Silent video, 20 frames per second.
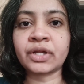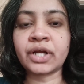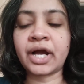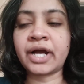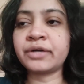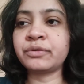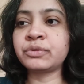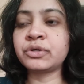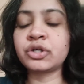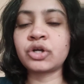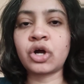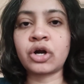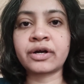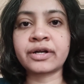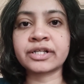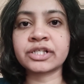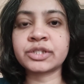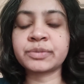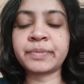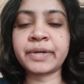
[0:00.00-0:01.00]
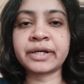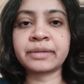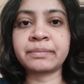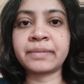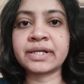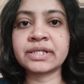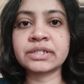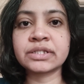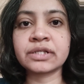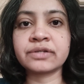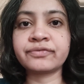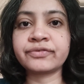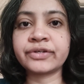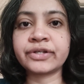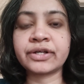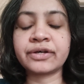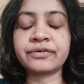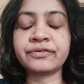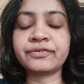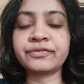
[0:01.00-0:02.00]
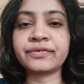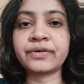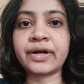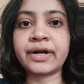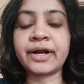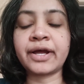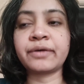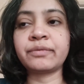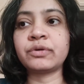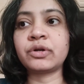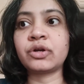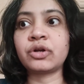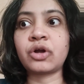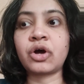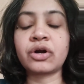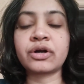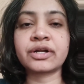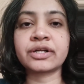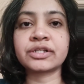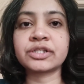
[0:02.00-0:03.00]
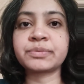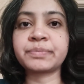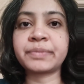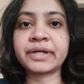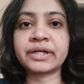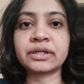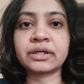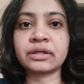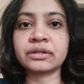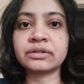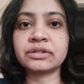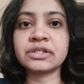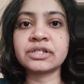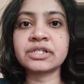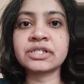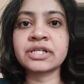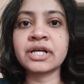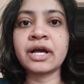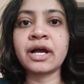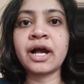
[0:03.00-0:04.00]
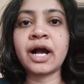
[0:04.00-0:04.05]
I will not respect myself enough, and I will not respect others,